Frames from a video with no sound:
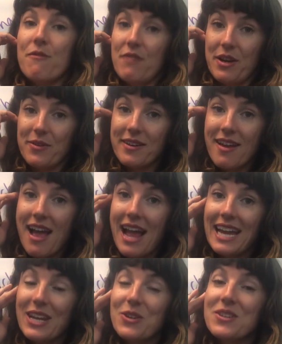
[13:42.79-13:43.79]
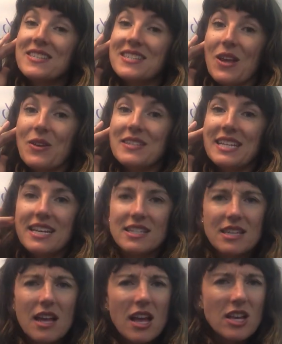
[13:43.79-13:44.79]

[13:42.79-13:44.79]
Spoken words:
Fahrenheit, Celsius.